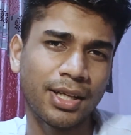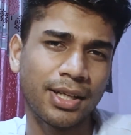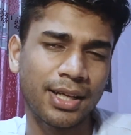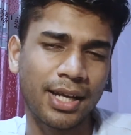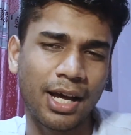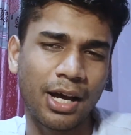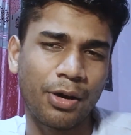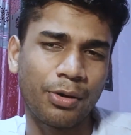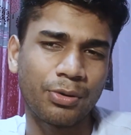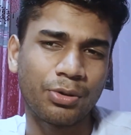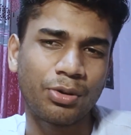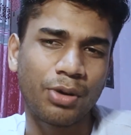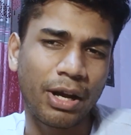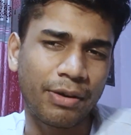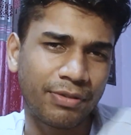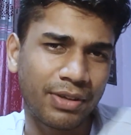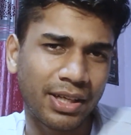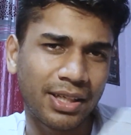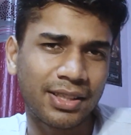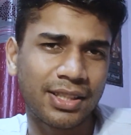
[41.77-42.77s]
Now you
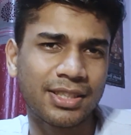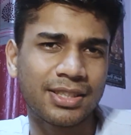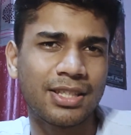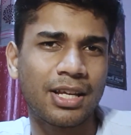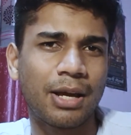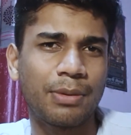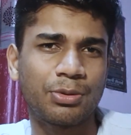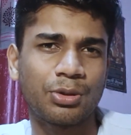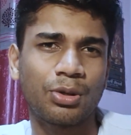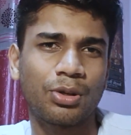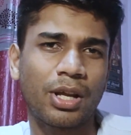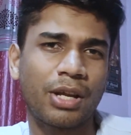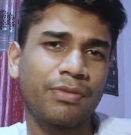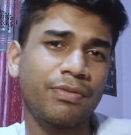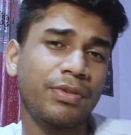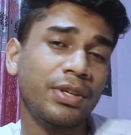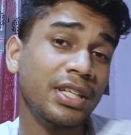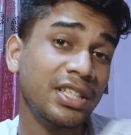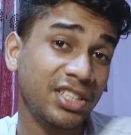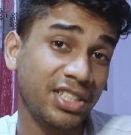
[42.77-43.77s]
have taken the snapshot, and
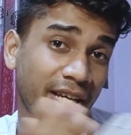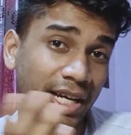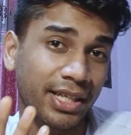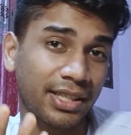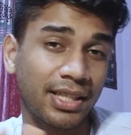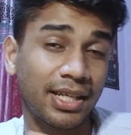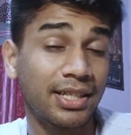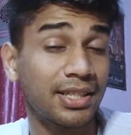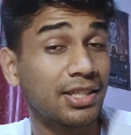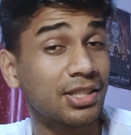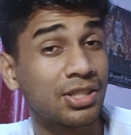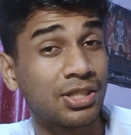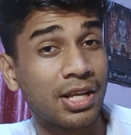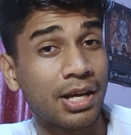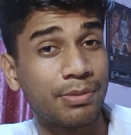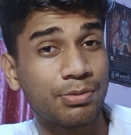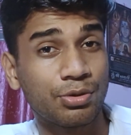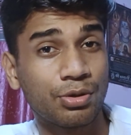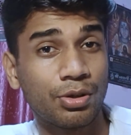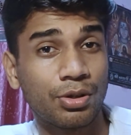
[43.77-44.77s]
we check that
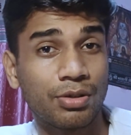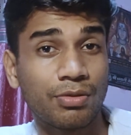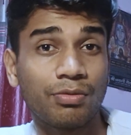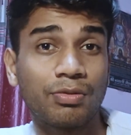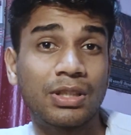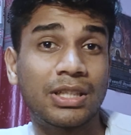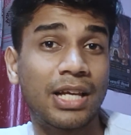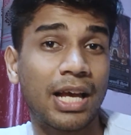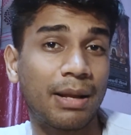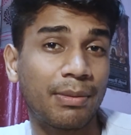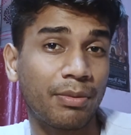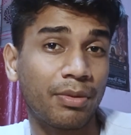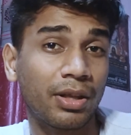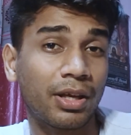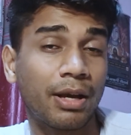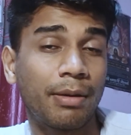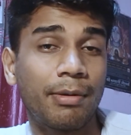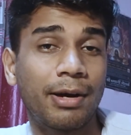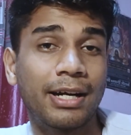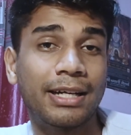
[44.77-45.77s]
snapshot with the help of the
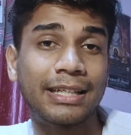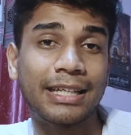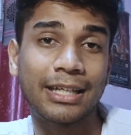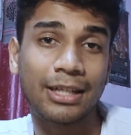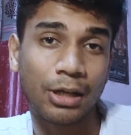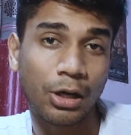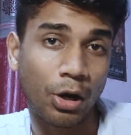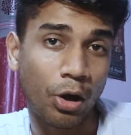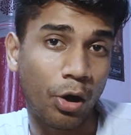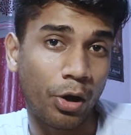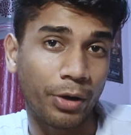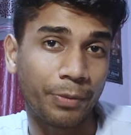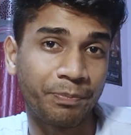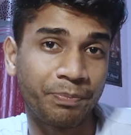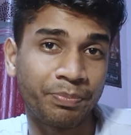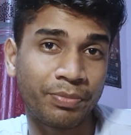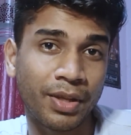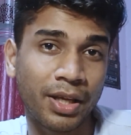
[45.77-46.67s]
command git log.